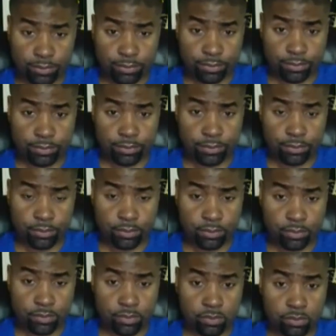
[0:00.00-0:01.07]

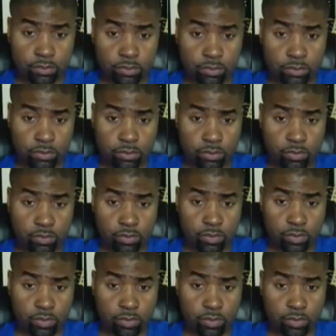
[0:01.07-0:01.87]
No one is speaking in this clip.